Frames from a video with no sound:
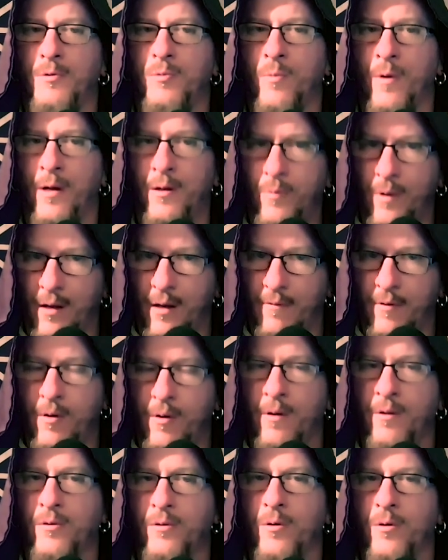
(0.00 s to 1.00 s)
when we have
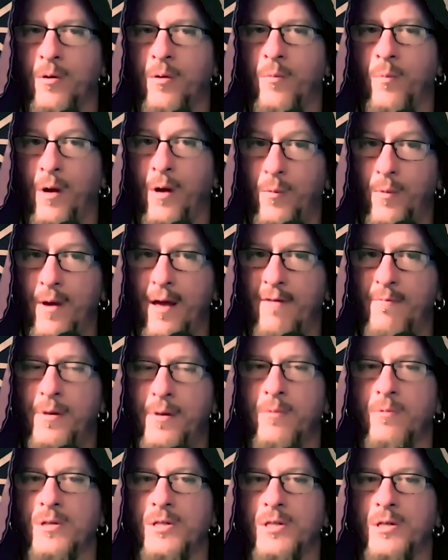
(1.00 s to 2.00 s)
gone through and when we have
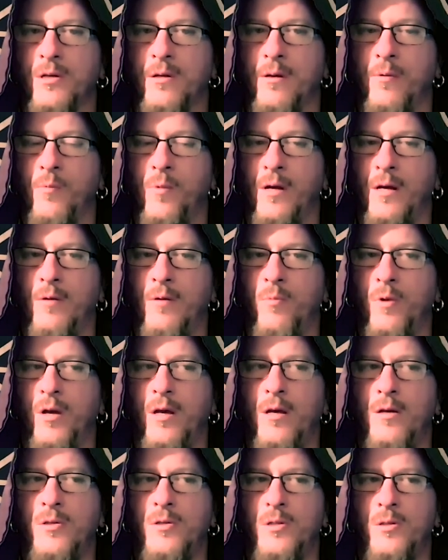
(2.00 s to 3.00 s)
been resilient, we,
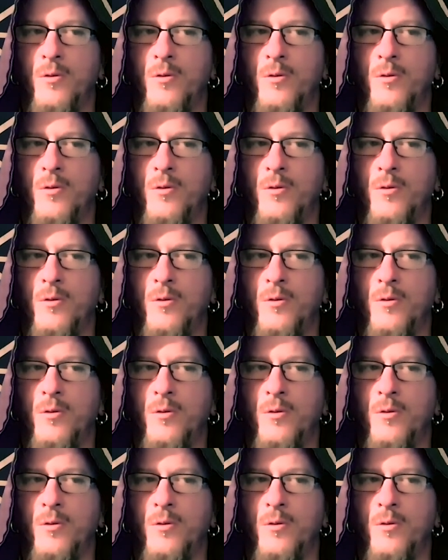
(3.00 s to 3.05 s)
we,